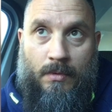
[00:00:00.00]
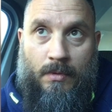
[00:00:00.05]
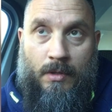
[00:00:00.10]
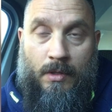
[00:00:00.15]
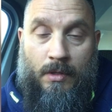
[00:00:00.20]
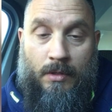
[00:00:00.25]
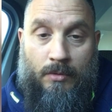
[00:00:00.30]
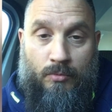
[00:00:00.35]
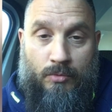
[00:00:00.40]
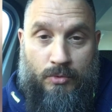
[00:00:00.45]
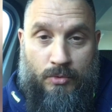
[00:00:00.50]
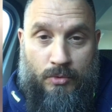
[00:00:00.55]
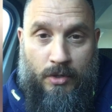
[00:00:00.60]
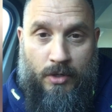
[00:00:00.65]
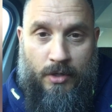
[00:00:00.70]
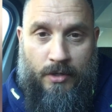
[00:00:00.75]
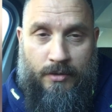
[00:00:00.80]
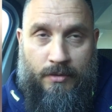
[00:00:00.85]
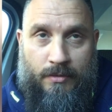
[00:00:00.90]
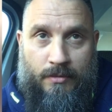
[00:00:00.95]
And it was
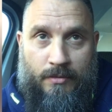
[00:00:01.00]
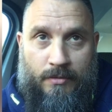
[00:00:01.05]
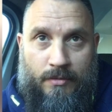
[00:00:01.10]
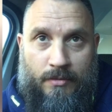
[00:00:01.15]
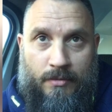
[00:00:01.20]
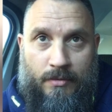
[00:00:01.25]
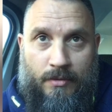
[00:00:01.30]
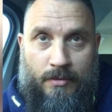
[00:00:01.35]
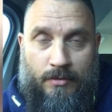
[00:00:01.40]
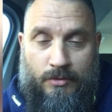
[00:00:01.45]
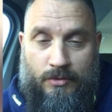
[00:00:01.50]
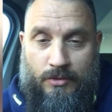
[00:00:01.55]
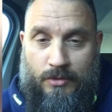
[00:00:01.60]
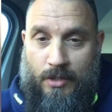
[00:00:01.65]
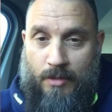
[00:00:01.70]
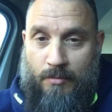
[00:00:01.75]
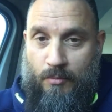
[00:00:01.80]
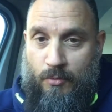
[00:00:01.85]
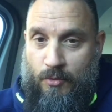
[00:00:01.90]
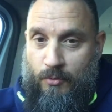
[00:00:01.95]
God. There's
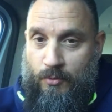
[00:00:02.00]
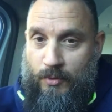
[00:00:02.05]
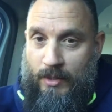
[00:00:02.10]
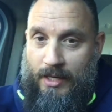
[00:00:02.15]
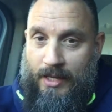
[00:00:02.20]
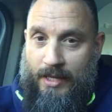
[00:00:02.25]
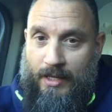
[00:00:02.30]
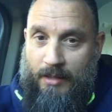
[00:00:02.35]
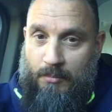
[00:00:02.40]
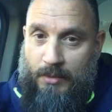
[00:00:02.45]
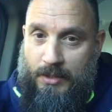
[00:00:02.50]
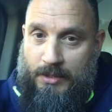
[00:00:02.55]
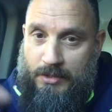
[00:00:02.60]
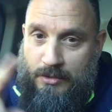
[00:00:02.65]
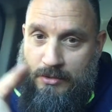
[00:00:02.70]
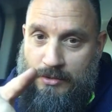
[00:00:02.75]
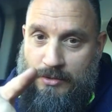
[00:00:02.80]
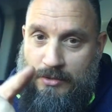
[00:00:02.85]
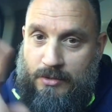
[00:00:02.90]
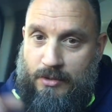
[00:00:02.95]
no more relaying
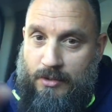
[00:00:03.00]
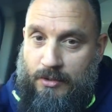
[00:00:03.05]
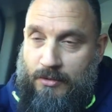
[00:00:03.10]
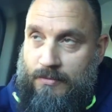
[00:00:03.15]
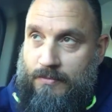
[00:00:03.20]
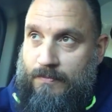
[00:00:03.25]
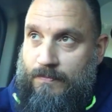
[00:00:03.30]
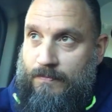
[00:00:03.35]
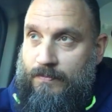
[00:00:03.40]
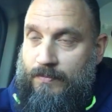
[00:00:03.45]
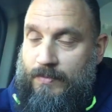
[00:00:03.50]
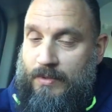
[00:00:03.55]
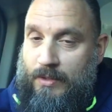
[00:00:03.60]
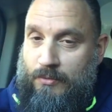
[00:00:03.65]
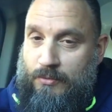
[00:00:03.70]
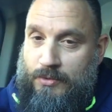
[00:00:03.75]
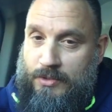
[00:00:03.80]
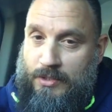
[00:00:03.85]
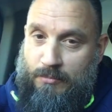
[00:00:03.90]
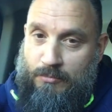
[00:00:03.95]
messages now. It
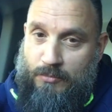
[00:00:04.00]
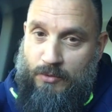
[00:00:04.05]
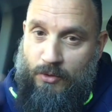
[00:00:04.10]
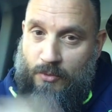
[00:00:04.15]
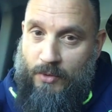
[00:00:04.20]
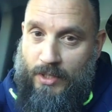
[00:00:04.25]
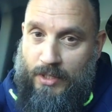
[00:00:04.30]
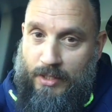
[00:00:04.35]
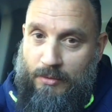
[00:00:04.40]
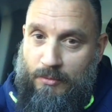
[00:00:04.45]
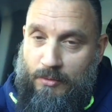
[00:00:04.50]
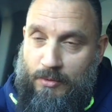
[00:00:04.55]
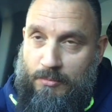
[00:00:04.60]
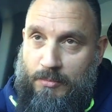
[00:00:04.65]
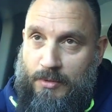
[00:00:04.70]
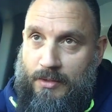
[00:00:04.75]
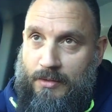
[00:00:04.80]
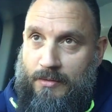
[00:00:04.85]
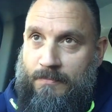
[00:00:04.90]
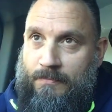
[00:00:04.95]
was him directly with
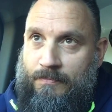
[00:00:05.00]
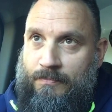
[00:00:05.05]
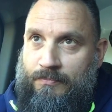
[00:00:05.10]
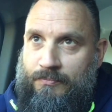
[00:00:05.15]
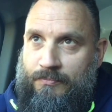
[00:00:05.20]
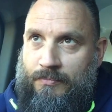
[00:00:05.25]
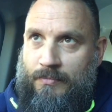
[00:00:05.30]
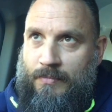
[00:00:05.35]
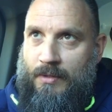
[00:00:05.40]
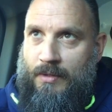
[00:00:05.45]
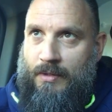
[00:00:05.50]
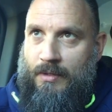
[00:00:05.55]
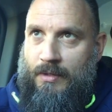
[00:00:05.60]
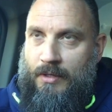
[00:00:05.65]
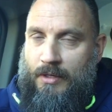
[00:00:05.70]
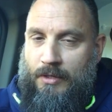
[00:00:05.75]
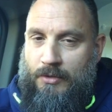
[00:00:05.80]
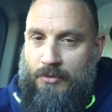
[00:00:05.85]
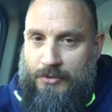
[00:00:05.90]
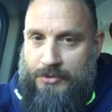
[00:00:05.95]
me.
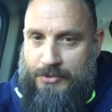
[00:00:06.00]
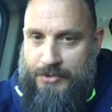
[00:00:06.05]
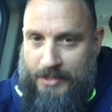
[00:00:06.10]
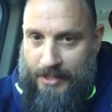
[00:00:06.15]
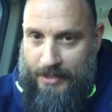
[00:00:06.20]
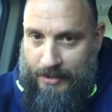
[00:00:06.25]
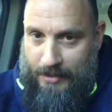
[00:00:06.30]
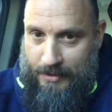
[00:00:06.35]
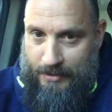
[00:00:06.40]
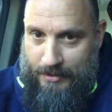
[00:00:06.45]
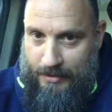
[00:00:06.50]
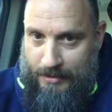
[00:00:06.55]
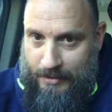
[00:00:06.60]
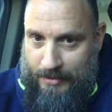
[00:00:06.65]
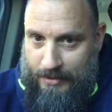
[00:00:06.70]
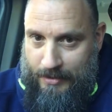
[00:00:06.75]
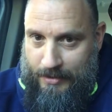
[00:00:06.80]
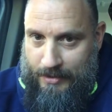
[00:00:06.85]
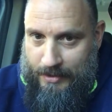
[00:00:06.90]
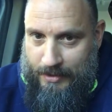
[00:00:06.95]
And I sank.
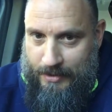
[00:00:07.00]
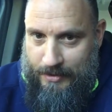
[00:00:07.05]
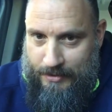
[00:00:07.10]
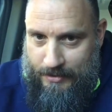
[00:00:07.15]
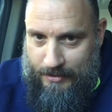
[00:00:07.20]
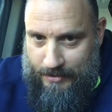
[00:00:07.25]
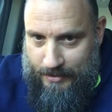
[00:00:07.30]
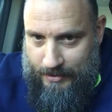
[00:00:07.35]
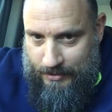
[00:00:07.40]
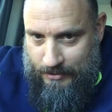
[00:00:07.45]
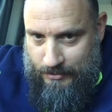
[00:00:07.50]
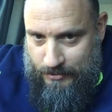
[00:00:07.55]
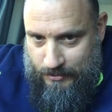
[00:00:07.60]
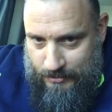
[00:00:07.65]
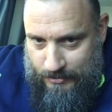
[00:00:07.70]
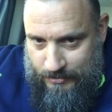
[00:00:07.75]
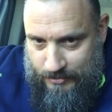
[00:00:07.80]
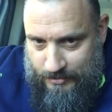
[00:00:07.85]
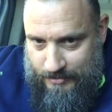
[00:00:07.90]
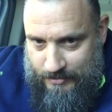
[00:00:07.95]
And the
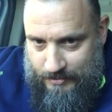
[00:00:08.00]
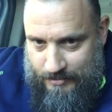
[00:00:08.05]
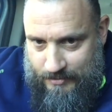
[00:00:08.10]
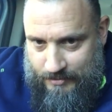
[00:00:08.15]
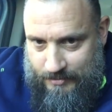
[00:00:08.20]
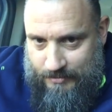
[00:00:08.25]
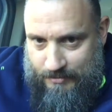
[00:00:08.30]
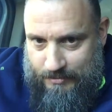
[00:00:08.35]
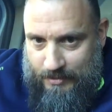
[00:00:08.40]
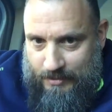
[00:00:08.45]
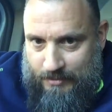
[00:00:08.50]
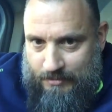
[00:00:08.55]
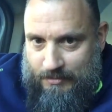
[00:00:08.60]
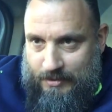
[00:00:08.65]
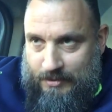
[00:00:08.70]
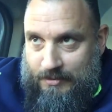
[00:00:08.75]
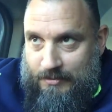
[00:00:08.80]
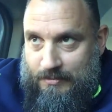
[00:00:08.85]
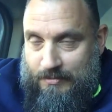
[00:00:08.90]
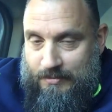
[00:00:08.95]
angels picked me
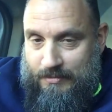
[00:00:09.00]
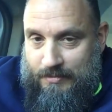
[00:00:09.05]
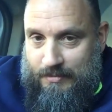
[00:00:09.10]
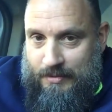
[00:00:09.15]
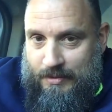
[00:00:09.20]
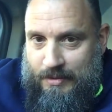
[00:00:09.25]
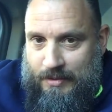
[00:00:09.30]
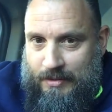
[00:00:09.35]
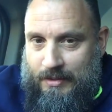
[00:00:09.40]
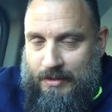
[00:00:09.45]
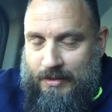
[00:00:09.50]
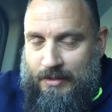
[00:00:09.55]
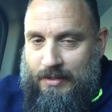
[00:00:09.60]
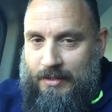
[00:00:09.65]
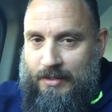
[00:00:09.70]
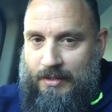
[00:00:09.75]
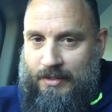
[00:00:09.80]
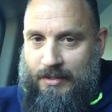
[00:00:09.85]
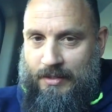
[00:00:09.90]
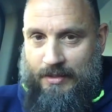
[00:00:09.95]
up.
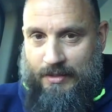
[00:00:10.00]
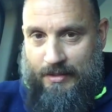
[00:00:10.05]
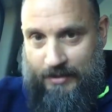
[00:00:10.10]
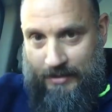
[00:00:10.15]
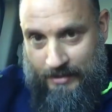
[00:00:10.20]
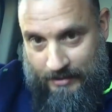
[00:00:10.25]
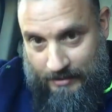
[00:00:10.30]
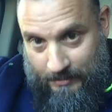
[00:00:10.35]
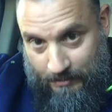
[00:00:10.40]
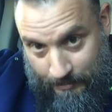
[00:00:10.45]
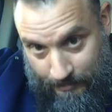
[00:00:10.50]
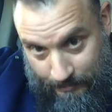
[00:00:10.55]
And he